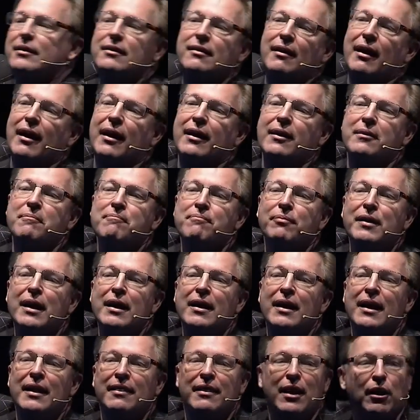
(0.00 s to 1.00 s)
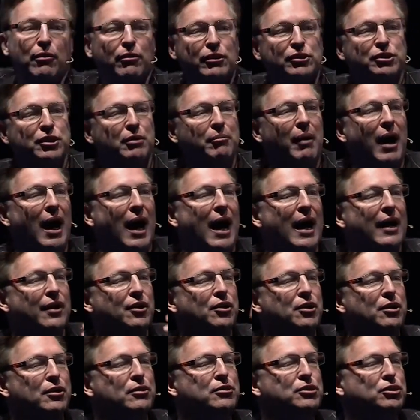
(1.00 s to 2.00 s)
did. There was some hot
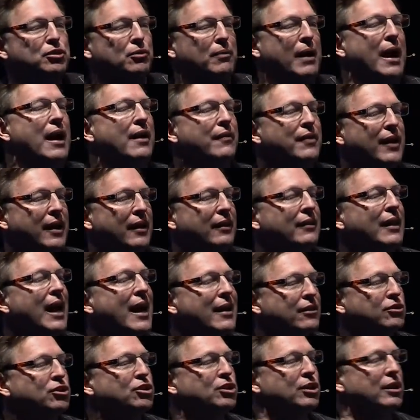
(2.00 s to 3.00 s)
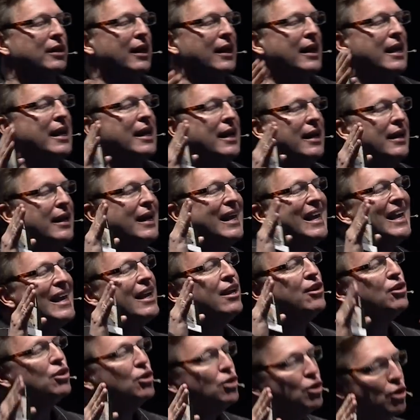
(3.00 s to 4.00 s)
news around the election. He,
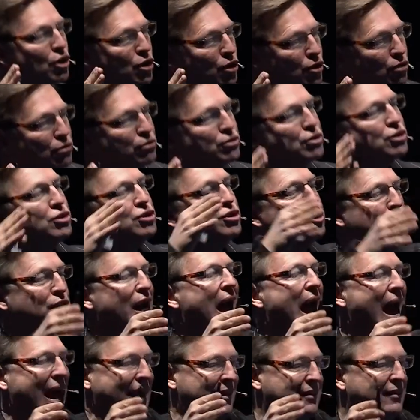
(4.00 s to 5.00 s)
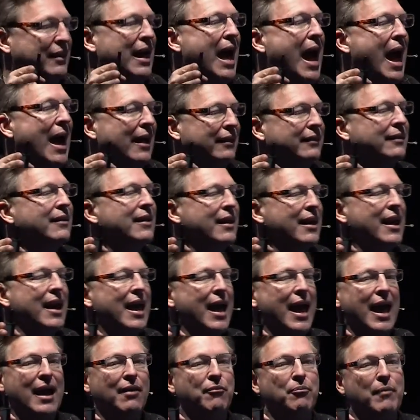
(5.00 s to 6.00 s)
he newsjacked that
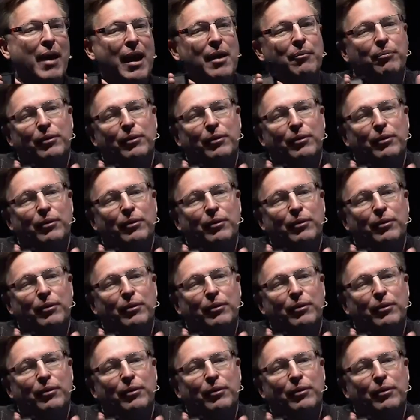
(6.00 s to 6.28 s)
and, made,